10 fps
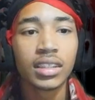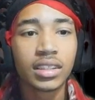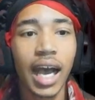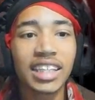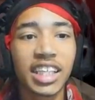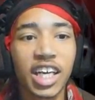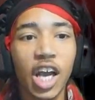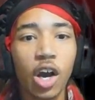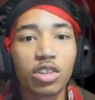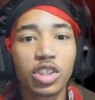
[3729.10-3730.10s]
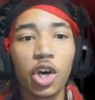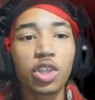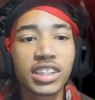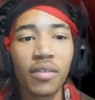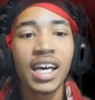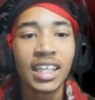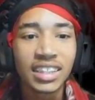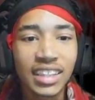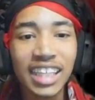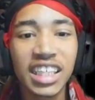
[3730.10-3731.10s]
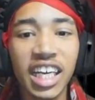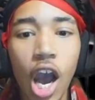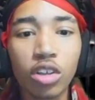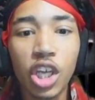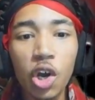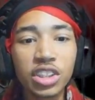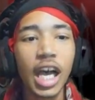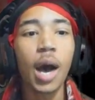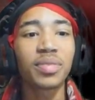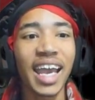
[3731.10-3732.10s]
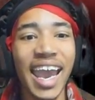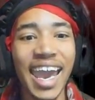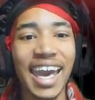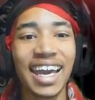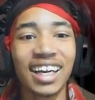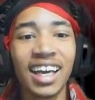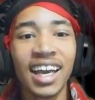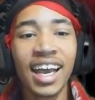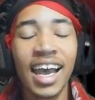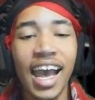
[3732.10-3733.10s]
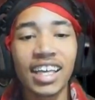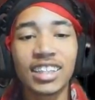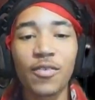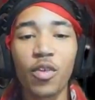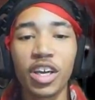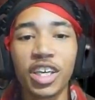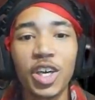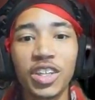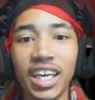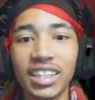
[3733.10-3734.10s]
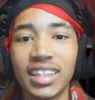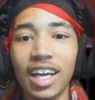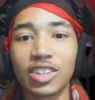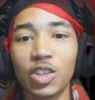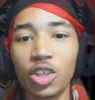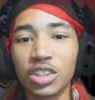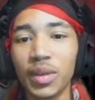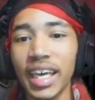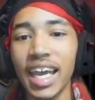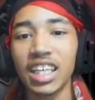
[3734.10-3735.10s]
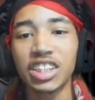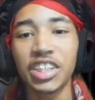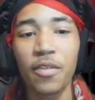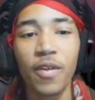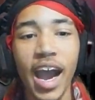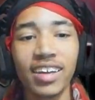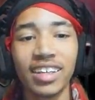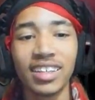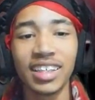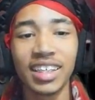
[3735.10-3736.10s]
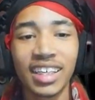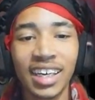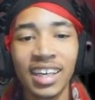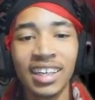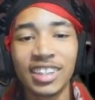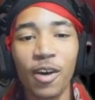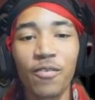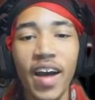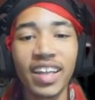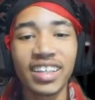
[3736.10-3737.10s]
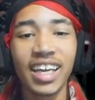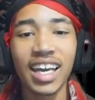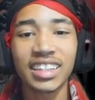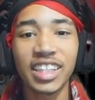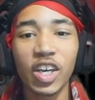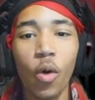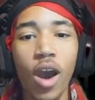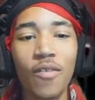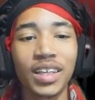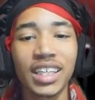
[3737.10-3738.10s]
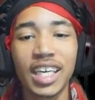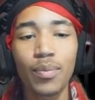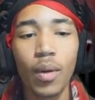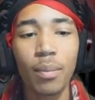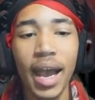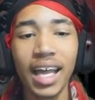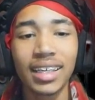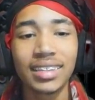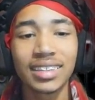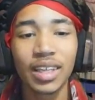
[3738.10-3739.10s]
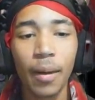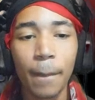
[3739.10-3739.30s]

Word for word: Sachiko, do some- Sachiko, do something! As if on cue, the entire school began to shake violently. So violently, not a single one of us could keep our balance.